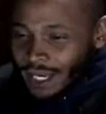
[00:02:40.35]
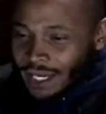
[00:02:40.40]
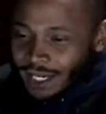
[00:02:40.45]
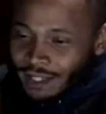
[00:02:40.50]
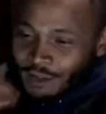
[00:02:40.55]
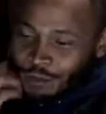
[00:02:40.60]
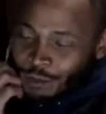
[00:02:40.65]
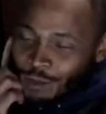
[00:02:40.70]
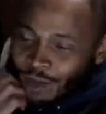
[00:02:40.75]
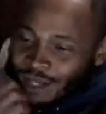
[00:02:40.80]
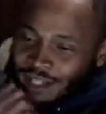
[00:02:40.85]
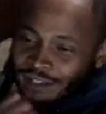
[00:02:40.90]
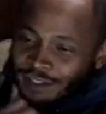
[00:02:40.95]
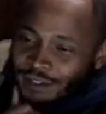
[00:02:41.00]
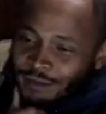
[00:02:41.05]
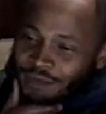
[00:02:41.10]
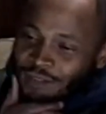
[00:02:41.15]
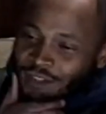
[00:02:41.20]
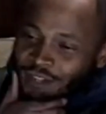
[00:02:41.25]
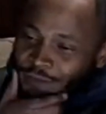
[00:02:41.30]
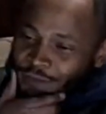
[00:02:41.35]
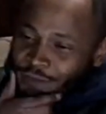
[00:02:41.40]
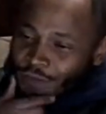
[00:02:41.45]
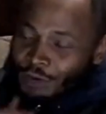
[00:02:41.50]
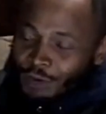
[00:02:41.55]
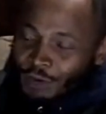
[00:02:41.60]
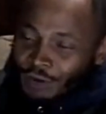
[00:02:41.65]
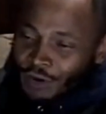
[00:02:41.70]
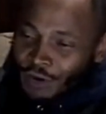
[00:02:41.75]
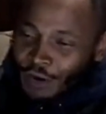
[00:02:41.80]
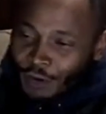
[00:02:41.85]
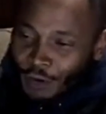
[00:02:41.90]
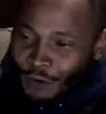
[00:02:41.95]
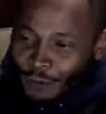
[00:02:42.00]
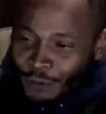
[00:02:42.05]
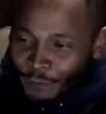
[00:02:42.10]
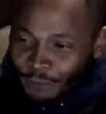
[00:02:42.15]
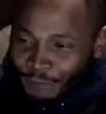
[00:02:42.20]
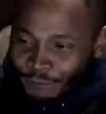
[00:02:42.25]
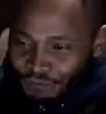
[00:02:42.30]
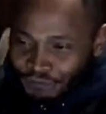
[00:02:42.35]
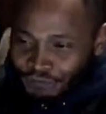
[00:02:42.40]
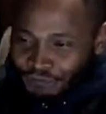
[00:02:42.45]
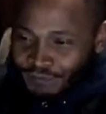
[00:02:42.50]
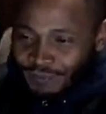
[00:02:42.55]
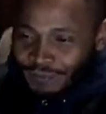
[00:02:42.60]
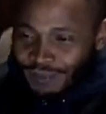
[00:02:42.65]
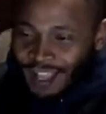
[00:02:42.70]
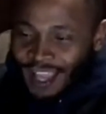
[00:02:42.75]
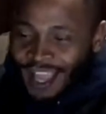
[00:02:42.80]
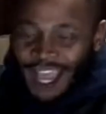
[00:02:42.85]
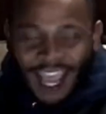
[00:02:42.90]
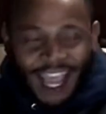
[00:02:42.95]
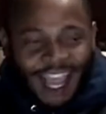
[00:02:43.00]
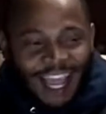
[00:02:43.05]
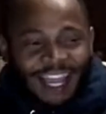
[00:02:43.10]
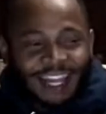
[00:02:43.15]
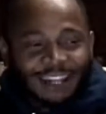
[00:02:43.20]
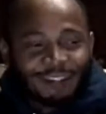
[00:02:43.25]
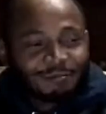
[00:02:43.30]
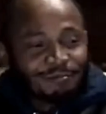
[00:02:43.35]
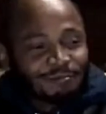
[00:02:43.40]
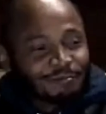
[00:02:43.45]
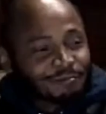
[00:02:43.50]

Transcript: there's been some stuff going on, and